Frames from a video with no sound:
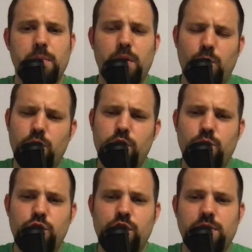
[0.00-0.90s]
But
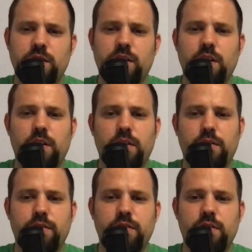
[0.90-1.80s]
what did y'all think
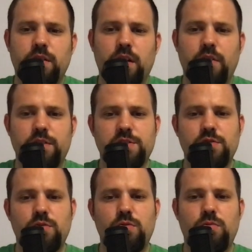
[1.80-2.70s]
of this
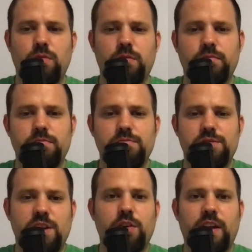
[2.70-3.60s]
new
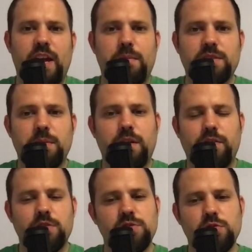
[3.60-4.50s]
Zelda game that's coming
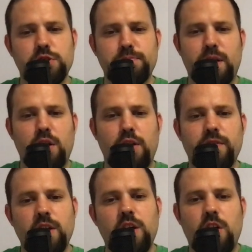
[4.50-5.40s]
out, this little spinoff?
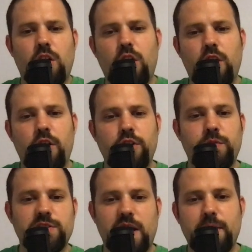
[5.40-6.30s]
Are you
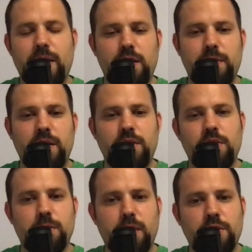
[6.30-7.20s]
excited about it being
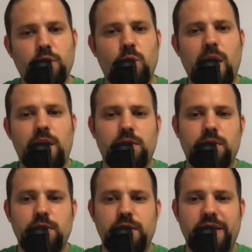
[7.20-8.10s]
in the Breath of the
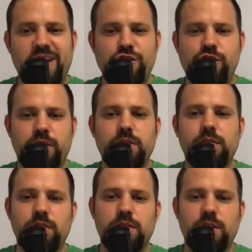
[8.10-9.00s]
Wild engine,
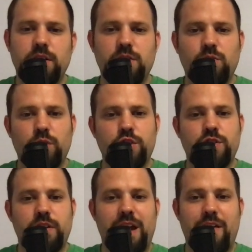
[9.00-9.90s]

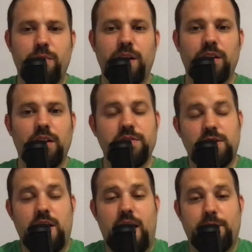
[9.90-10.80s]
which everybody
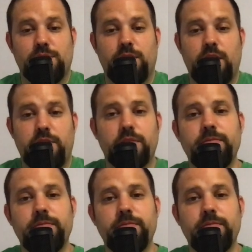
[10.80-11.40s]
loves? I absolutely love it.